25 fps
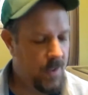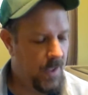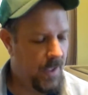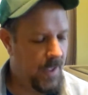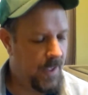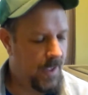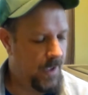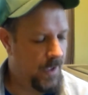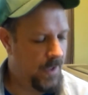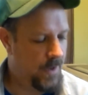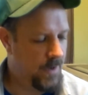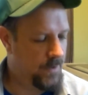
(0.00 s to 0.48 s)

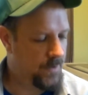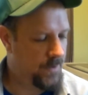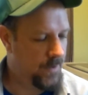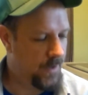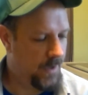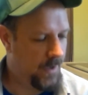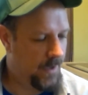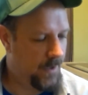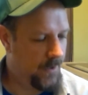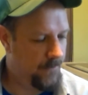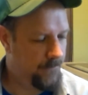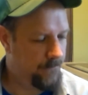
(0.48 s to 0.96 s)
and
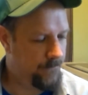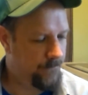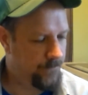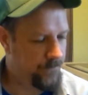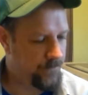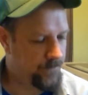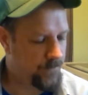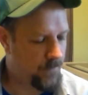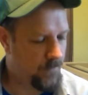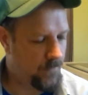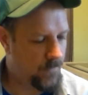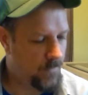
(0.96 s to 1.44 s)

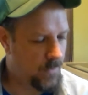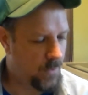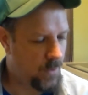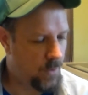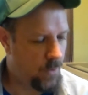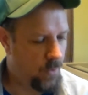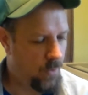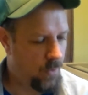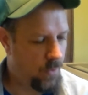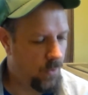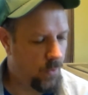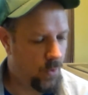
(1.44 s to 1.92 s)

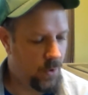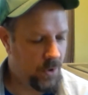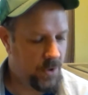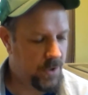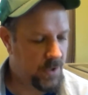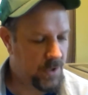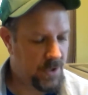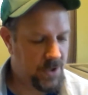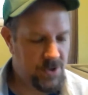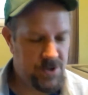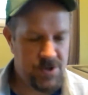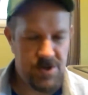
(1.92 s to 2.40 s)
or
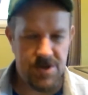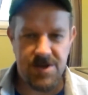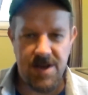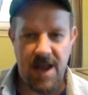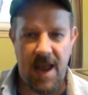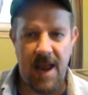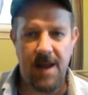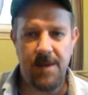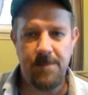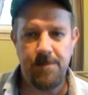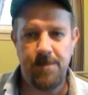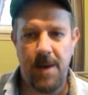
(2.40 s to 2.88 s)
you could just
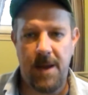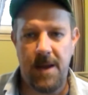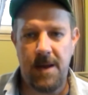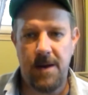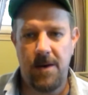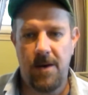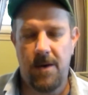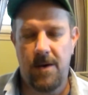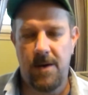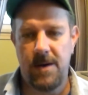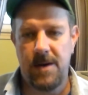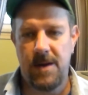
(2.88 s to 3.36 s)
hand
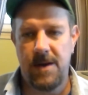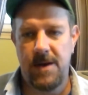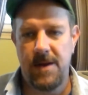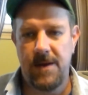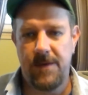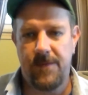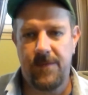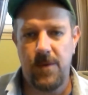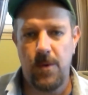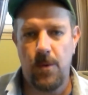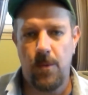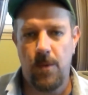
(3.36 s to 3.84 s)
paint on
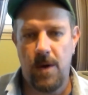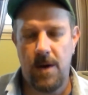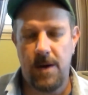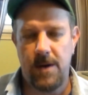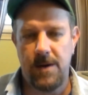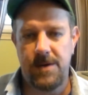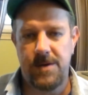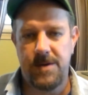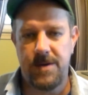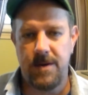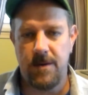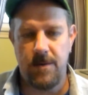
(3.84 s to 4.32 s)
it if you
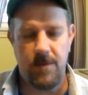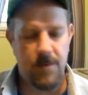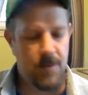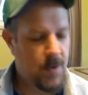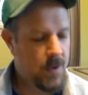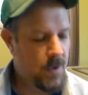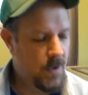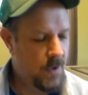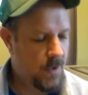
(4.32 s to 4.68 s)
wanted to.